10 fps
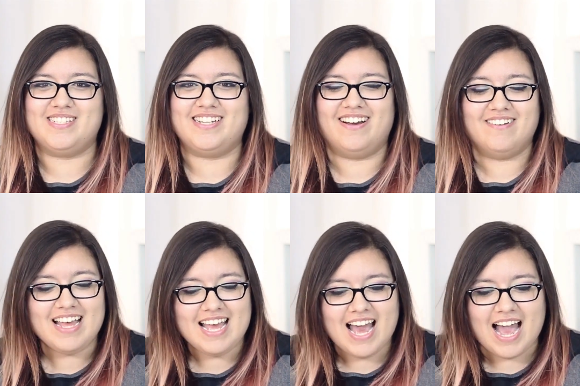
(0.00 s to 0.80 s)
So
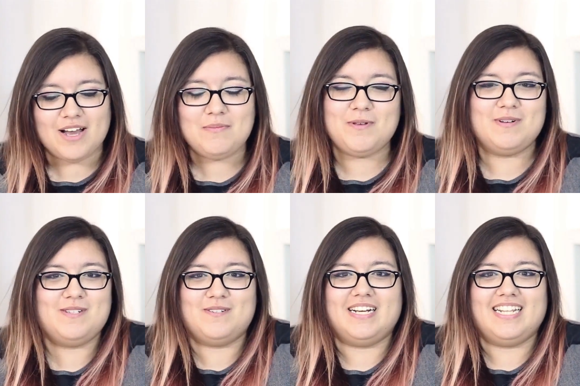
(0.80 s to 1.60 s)
I hope you
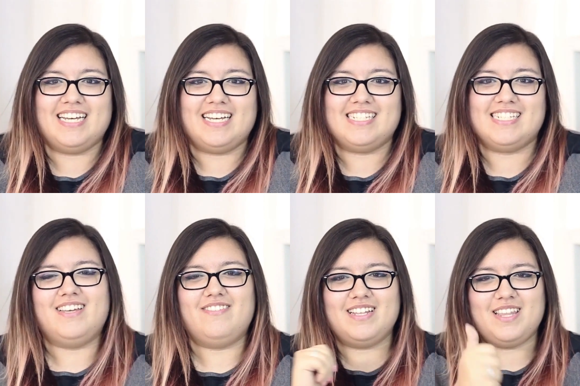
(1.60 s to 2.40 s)
enjoyed this.
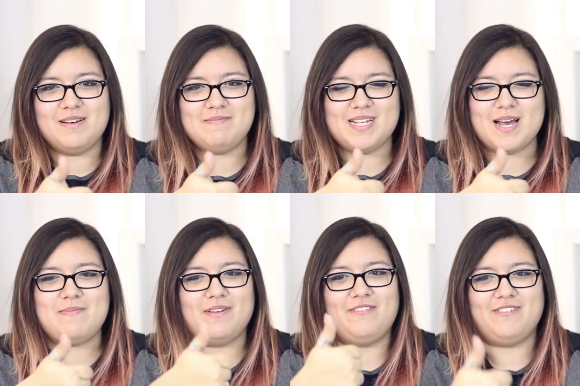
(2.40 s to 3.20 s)
Give it a thumbs
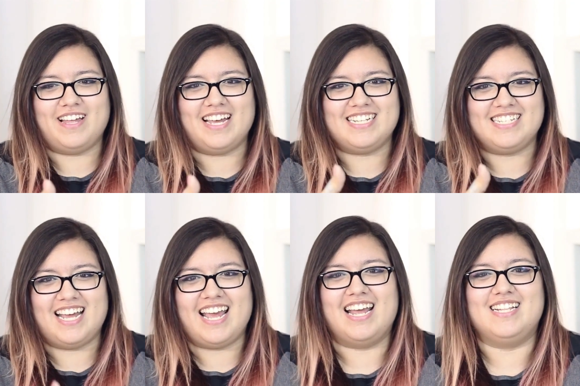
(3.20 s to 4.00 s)
up if you liked
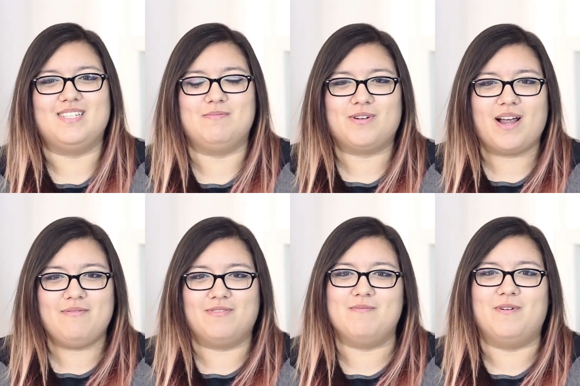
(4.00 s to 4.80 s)
it, and
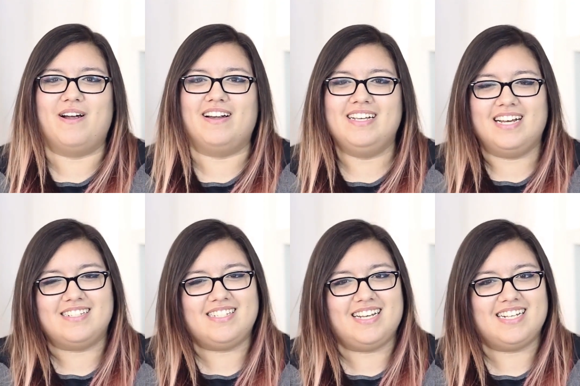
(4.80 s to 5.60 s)
subscribe for more.
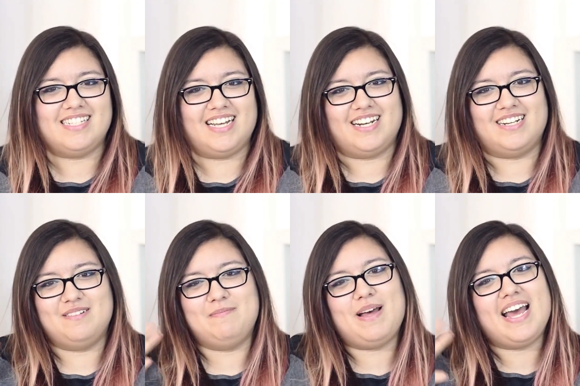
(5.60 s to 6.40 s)
I'll see you guys later.
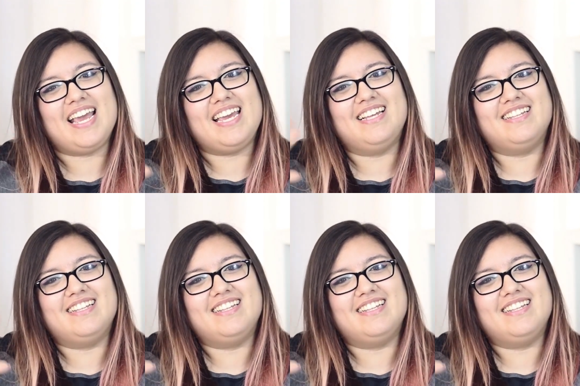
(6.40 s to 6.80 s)
Bye.